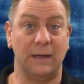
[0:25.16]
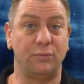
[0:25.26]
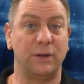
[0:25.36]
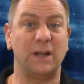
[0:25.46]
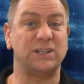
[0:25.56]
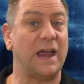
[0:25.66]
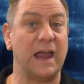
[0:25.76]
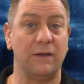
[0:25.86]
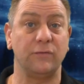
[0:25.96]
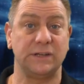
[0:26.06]
Pretty much
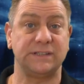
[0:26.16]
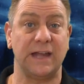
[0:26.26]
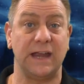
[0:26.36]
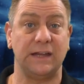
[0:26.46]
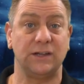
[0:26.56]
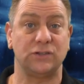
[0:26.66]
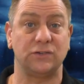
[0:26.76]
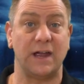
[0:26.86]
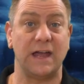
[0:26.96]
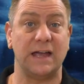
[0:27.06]
every state in
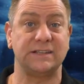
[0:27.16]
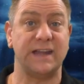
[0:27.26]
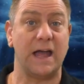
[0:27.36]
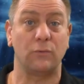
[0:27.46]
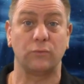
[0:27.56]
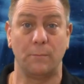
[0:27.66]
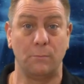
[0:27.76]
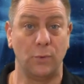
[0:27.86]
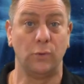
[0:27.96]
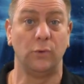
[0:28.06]
Australia has now
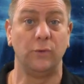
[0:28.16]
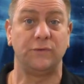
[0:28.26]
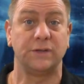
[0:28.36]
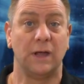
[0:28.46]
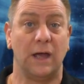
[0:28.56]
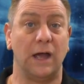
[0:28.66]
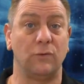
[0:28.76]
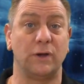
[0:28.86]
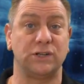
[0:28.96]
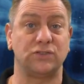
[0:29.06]
removed
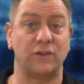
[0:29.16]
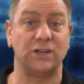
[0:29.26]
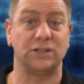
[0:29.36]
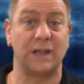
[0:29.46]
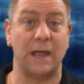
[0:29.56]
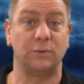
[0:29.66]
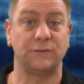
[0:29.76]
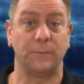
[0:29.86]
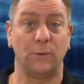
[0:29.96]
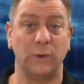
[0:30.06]
registration
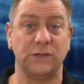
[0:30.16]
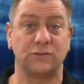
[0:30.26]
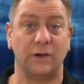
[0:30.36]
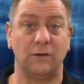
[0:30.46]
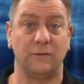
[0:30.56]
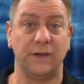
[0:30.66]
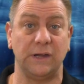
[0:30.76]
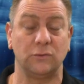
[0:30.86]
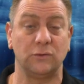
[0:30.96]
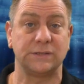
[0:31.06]
labels from the windscreen on
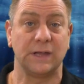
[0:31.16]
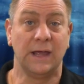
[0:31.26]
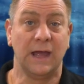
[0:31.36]
vehicles.